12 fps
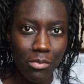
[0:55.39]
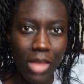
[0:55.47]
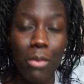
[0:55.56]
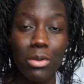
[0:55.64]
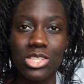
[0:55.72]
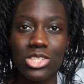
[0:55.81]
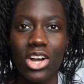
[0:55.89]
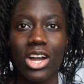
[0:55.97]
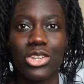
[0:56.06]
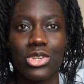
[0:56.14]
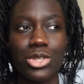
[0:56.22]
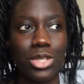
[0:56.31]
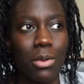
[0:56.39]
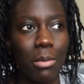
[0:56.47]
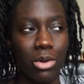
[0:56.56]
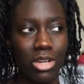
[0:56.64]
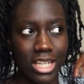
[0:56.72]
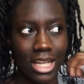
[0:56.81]
I want to start a new sewing
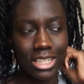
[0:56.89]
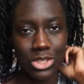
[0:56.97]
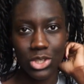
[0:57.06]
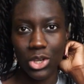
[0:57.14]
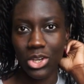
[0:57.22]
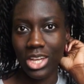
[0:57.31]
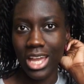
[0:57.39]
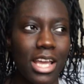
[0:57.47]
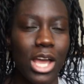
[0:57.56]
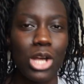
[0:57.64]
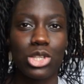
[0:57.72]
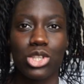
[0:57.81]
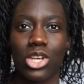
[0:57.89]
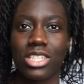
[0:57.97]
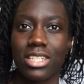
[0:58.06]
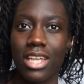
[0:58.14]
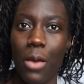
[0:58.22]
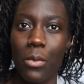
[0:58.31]
project. So
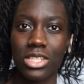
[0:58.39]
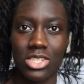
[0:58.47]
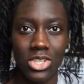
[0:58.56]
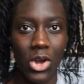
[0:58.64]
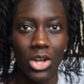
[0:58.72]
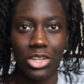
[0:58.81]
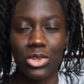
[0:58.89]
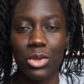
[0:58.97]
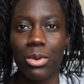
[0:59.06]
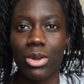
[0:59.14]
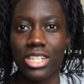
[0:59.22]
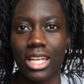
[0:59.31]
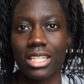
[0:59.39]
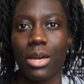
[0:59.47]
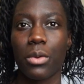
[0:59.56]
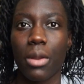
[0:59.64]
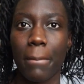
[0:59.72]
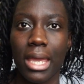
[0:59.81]
today I want to start on a new project. I
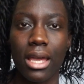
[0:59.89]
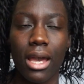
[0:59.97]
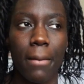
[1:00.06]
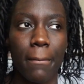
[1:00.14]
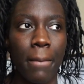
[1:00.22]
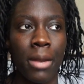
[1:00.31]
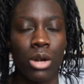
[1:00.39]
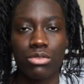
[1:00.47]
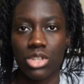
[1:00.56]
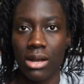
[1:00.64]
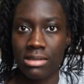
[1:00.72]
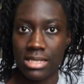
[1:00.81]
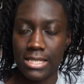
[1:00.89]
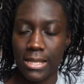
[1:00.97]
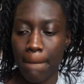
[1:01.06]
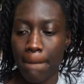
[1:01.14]
want to make a pair of trousers.